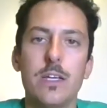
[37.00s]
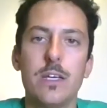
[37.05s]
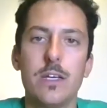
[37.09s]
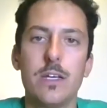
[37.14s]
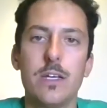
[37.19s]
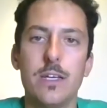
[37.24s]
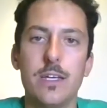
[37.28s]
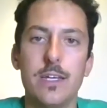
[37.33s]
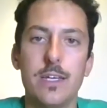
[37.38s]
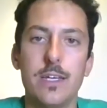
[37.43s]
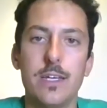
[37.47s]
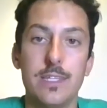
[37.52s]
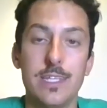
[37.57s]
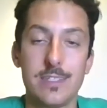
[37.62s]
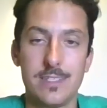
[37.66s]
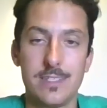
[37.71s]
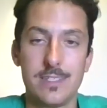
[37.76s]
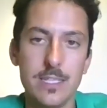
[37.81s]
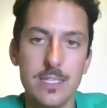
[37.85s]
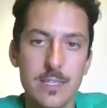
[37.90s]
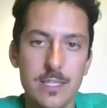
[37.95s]
the
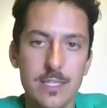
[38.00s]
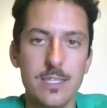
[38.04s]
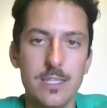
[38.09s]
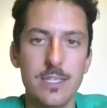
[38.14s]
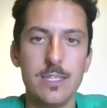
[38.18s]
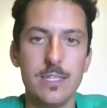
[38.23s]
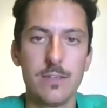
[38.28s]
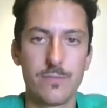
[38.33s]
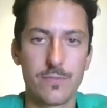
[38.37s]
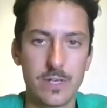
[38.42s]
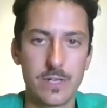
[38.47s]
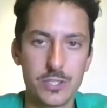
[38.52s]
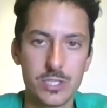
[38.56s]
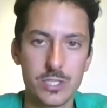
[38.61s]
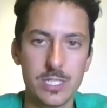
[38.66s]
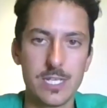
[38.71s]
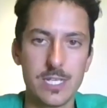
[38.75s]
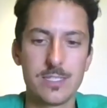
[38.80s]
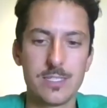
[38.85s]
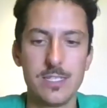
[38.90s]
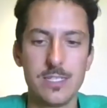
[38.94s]
acidity, the
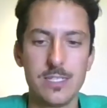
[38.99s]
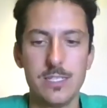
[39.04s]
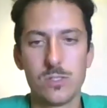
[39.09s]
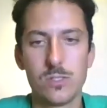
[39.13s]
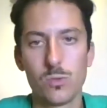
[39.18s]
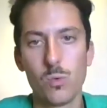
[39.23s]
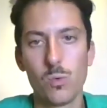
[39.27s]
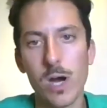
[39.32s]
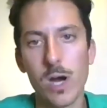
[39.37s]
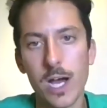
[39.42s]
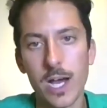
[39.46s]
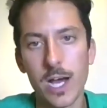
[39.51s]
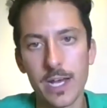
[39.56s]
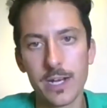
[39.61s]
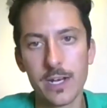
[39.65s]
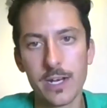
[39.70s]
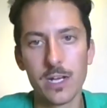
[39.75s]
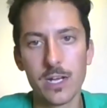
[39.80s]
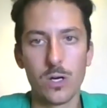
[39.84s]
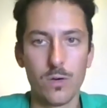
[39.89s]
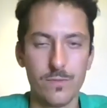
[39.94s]
freshness is one
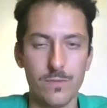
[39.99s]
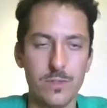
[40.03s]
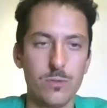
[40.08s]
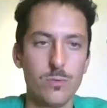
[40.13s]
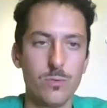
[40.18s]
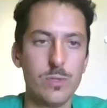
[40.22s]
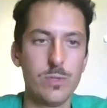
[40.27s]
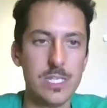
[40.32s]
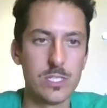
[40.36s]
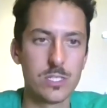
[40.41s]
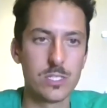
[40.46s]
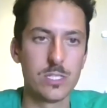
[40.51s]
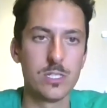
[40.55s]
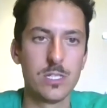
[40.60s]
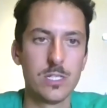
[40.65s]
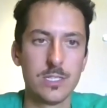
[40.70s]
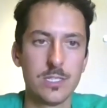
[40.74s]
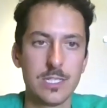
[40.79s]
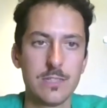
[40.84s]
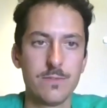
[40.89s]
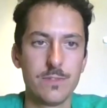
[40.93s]
of the reasons
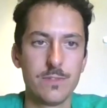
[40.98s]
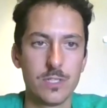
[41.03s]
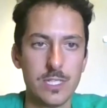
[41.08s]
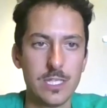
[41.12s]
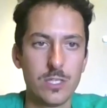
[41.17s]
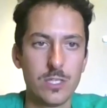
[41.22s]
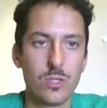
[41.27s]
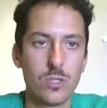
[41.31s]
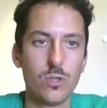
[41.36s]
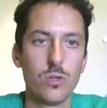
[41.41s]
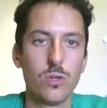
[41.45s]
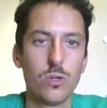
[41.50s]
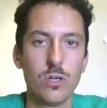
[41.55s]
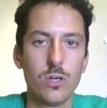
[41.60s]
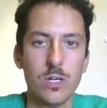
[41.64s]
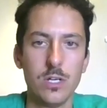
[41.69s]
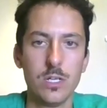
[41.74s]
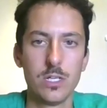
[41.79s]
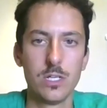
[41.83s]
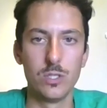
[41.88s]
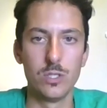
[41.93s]
that Verdicchio
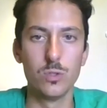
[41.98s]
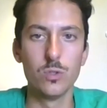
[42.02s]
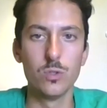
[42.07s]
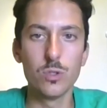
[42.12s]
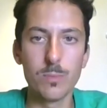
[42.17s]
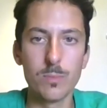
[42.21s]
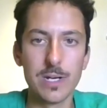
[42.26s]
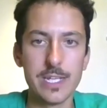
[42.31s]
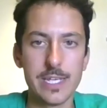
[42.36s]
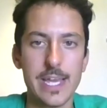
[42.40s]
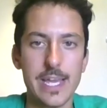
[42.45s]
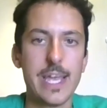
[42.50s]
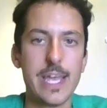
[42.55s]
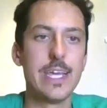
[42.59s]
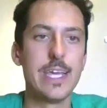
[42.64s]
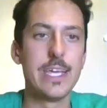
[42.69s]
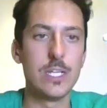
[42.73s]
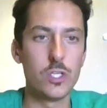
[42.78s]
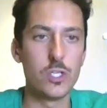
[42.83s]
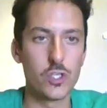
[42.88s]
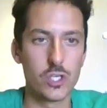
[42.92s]
normally
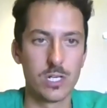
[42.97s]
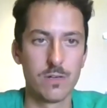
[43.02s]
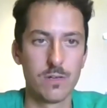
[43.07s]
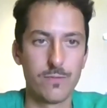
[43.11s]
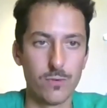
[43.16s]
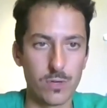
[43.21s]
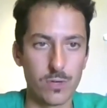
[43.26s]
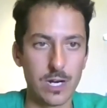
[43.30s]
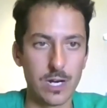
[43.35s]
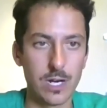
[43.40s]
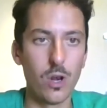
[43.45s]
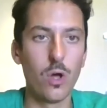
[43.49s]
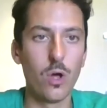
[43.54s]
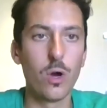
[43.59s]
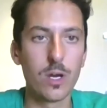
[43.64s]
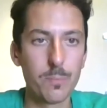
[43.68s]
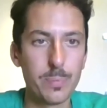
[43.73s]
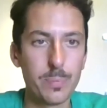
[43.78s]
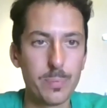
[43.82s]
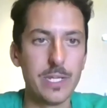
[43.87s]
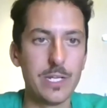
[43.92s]
age for a
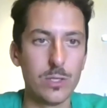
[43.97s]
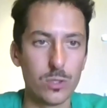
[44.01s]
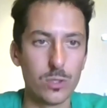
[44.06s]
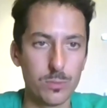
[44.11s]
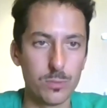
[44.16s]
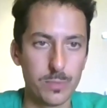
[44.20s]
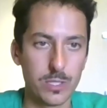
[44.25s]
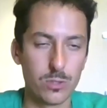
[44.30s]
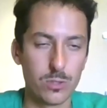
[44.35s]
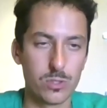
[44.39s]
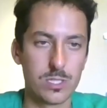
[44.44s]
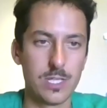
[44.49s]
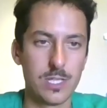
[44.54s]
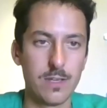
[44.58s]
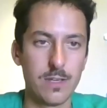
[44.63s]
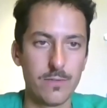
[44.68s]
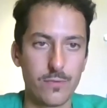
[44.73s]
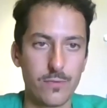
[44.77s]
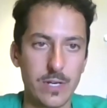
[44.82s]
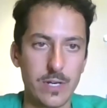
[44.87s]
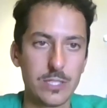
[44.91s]
long period, because the
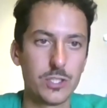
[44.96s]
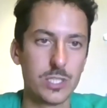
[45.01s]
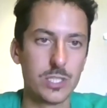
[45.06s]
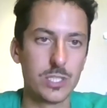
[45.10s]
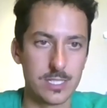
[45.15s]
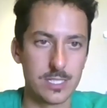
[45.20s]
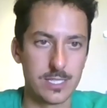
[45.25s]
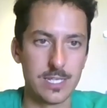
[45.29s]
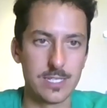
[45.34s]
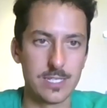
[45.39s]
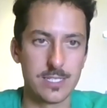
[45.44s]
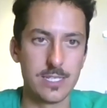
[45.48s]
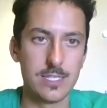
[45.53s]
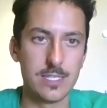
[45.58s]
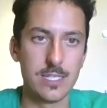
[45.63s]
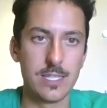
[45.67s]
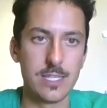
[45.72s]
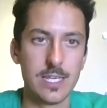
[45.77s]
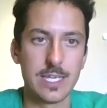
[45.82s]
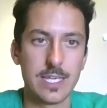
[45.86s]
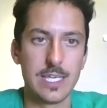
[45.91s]
freshness, the
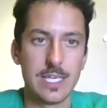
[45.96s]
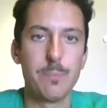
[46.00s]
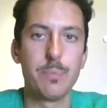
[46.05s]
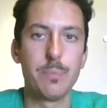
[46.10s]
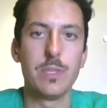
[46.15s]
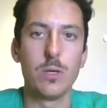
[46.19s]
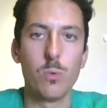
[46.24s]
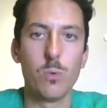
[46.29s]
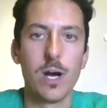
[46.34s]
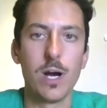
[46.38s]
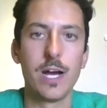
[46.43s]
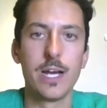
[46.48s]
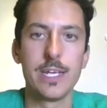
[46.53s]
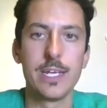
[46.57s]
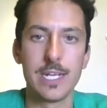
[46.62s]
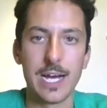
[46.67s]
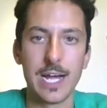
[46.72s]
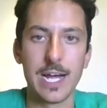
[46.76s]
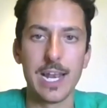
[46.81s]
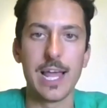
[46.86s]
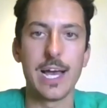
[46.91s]
acidity keep the wine
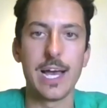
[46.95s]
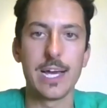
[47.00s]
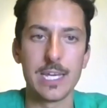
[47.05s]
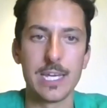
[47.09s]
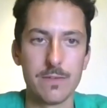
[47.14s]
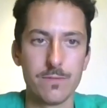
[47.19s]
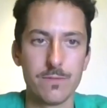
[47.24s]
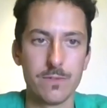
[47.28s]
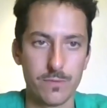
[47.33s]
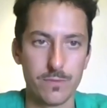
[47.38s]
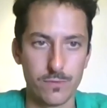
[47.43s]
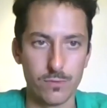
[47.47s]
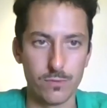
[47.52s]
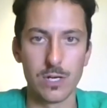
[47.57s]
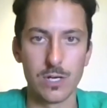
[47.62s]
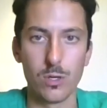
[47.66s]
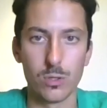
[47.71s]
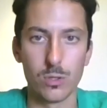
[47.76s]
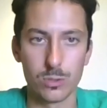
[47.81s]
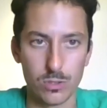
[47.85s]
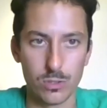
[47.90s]
alive for a
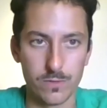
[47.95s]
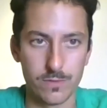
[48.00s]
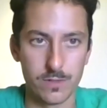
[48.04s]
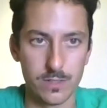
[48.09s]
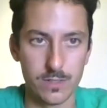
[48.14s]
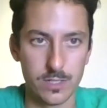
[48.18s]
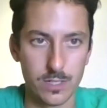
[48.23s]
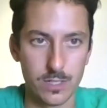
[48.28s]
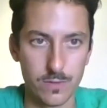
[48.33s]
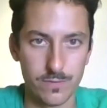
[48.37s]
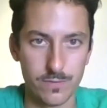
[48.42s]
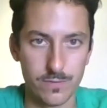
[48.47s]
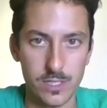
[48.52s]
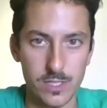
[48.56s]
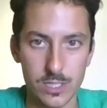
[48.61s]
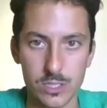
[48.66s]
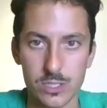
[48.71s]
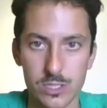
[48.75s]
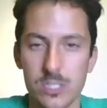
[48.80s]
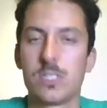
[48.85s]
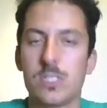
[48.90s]
lot of
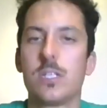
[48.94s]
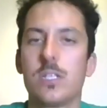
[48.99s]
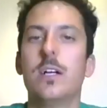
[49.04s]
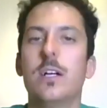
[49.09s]
years.